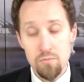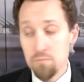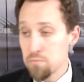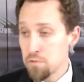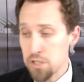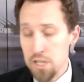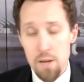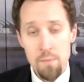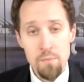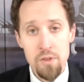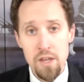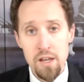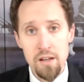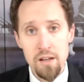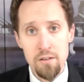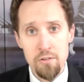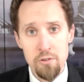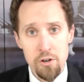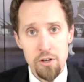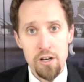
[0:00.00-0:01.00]
Same
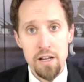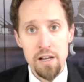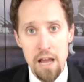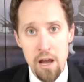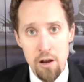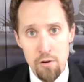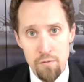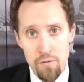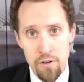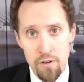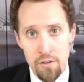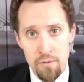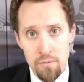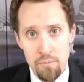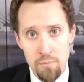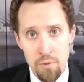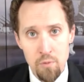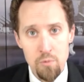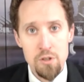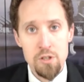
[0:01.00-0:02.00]
thing. They're going to counterfeit,
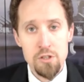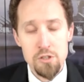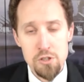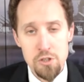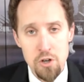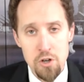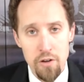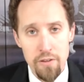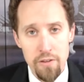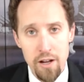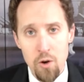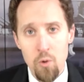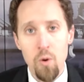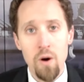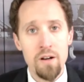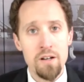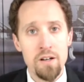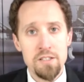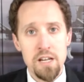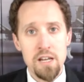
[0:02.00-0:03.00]
but we just call that
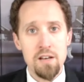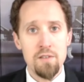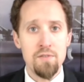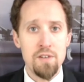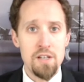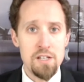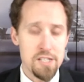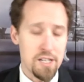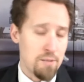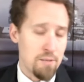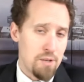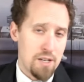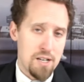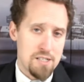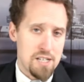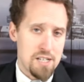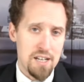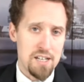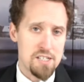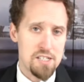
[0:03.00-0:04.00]
quantitative easing
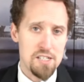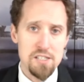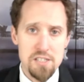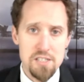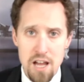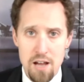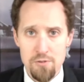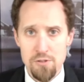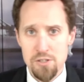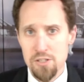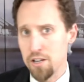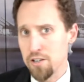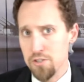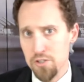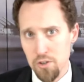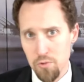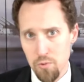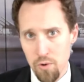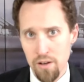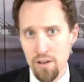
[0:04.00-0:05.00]
because I guess it sounds
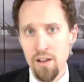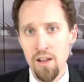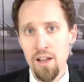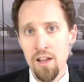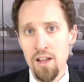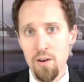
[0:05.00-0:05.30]
nicer when